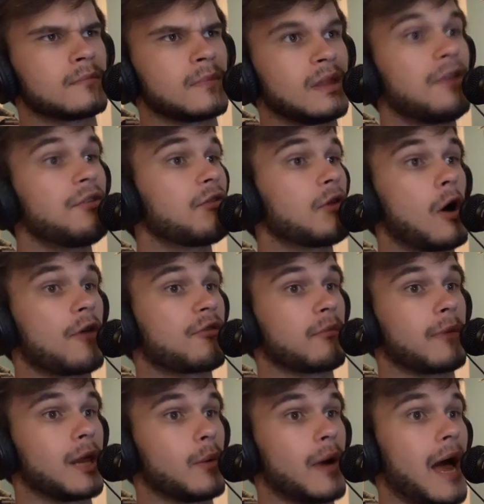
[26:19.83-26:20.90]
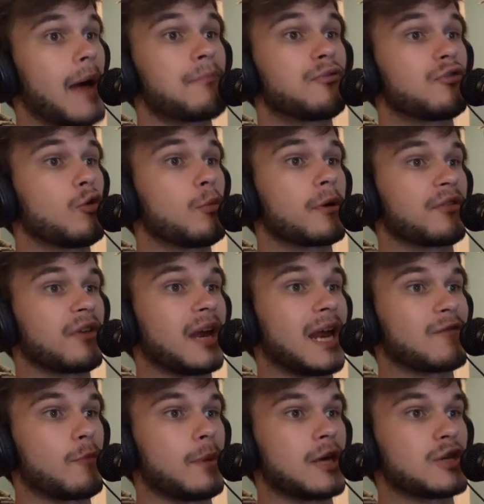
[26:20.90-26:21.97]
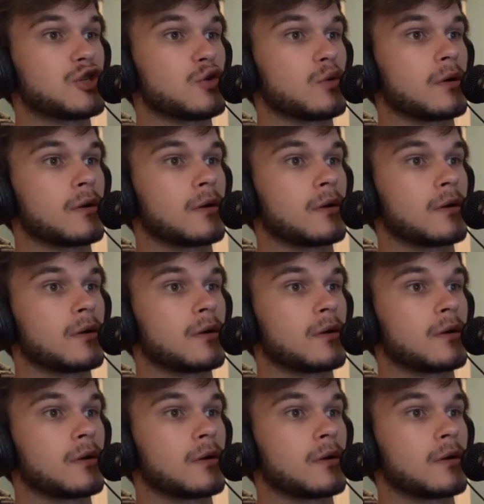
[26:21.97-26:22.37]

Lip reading: This is awesome, by the way. I'm super excited to have a Pikachu.